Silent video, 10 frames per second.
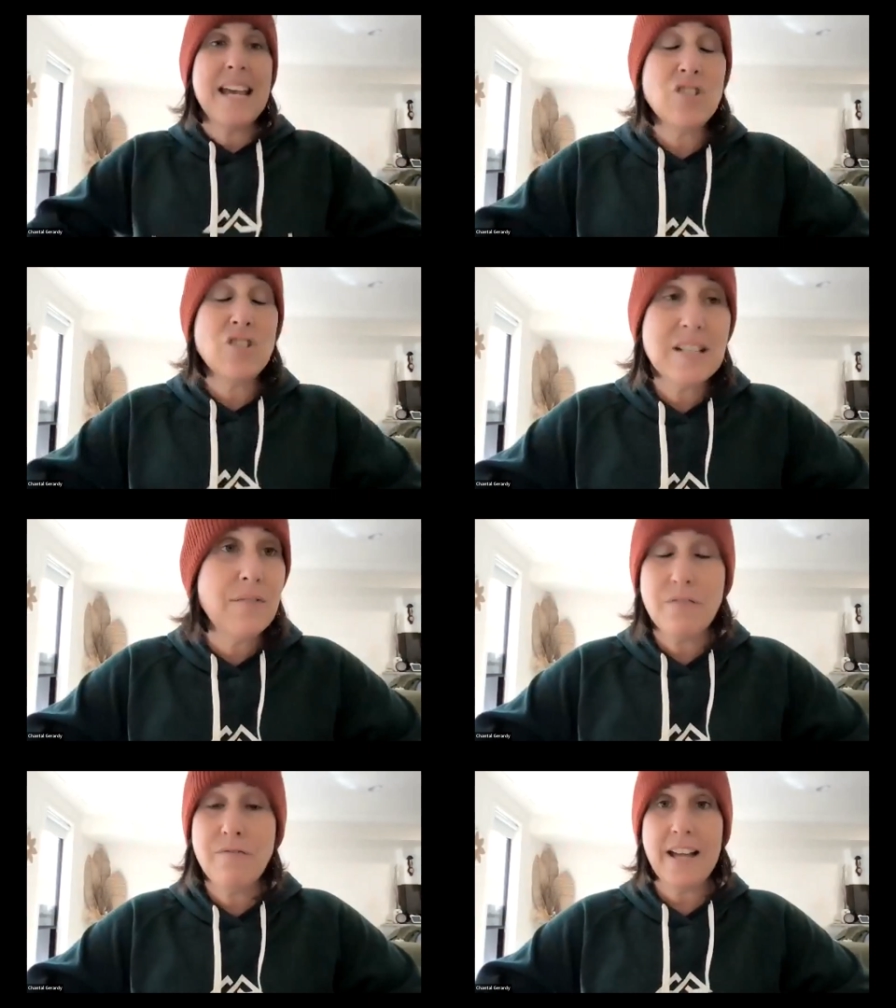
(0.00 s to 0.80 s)
just
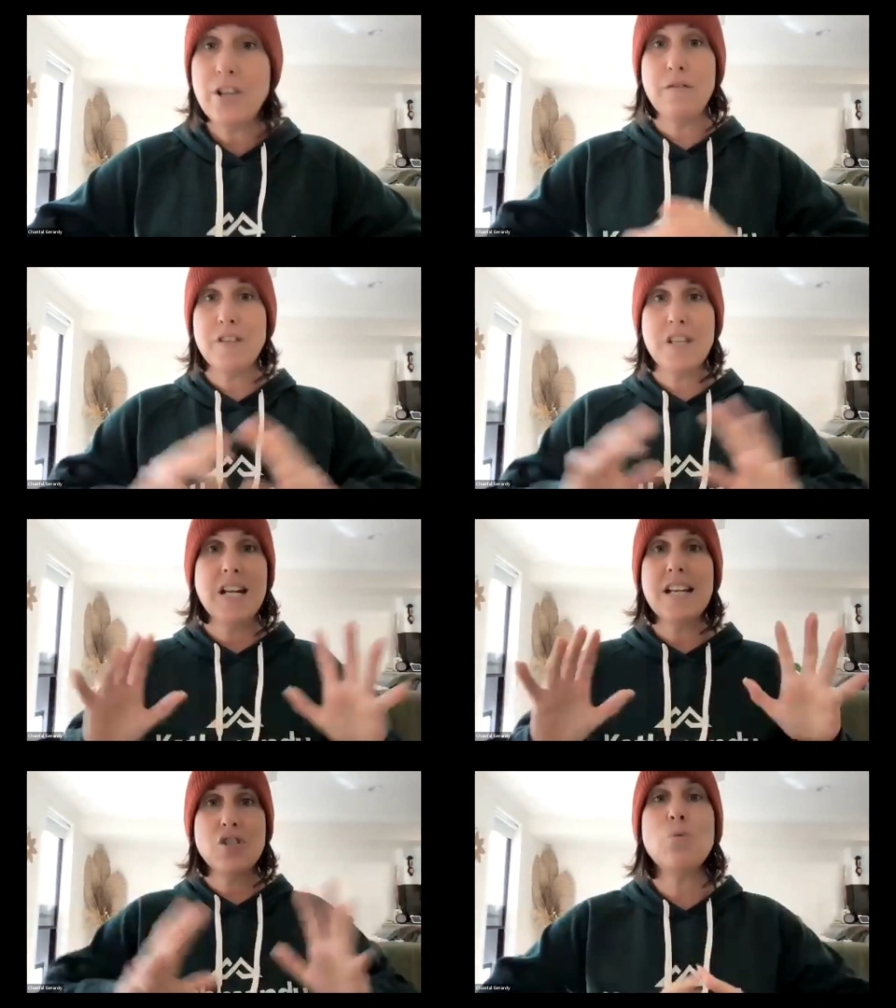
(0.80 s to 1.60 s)
giving value over the
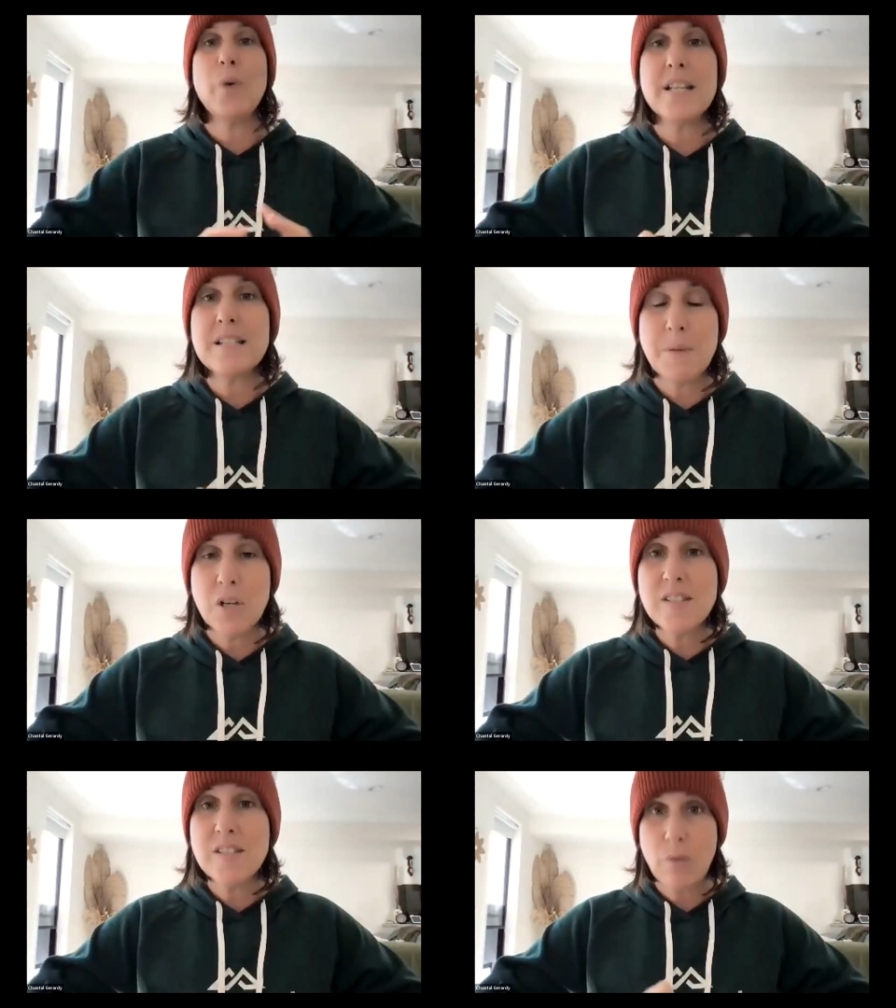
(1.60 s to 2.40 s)
next 2 weeks,
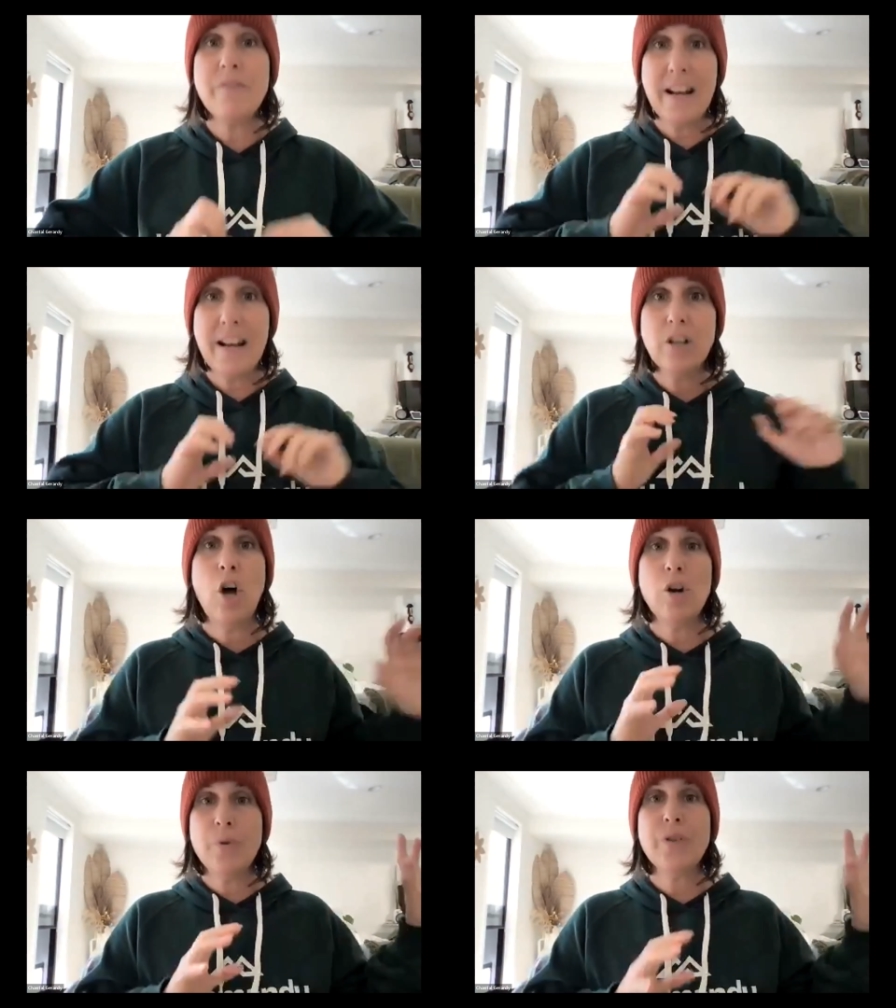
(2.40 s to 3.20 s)
because we've had a
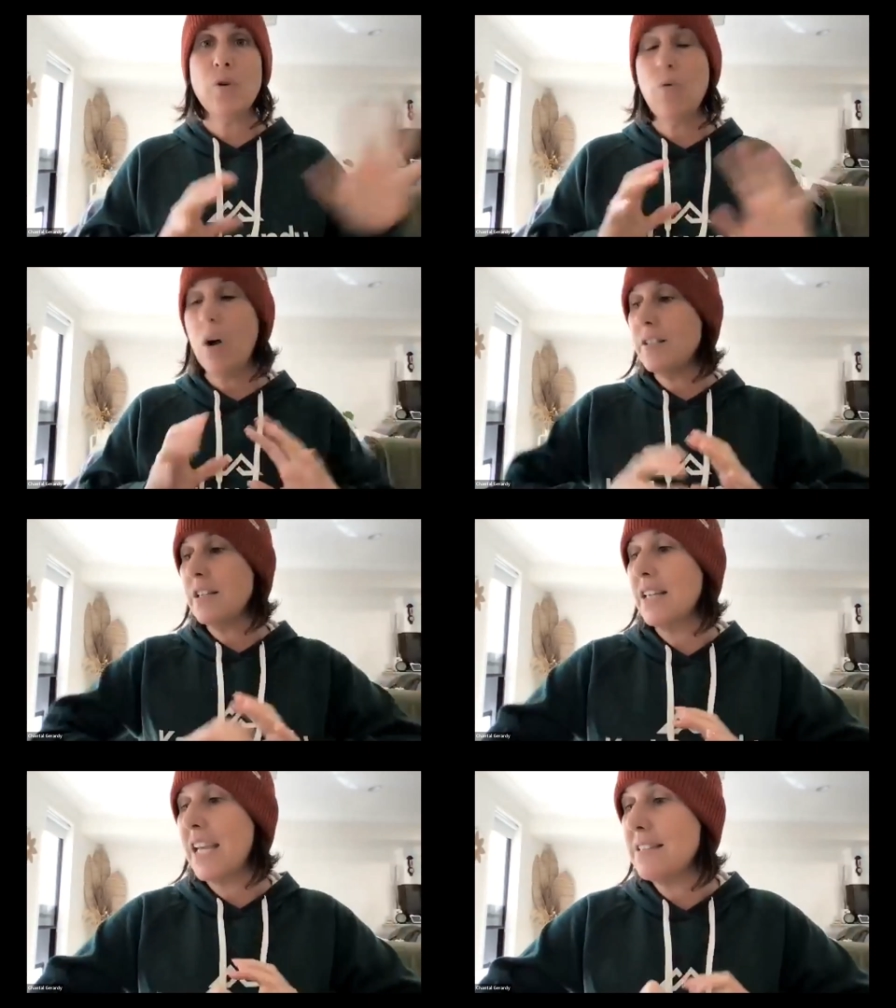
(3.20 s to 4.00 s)
lot with the grant and
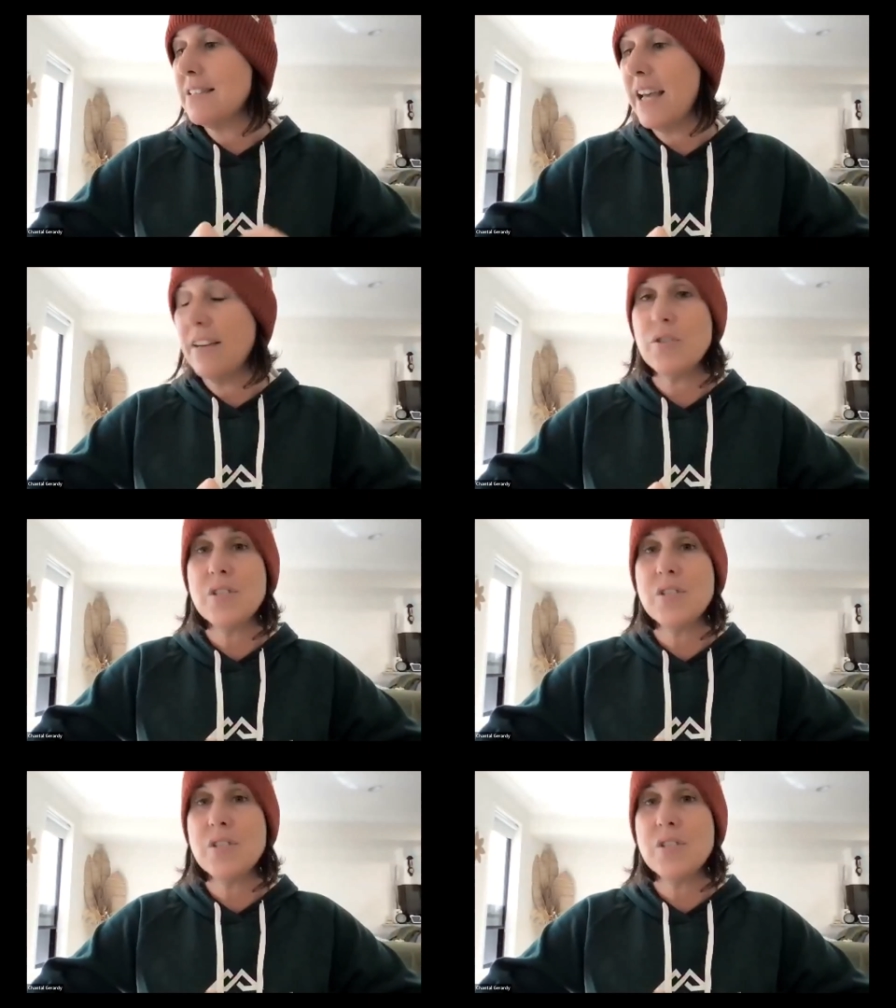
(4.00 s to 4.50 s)
the Get Sales.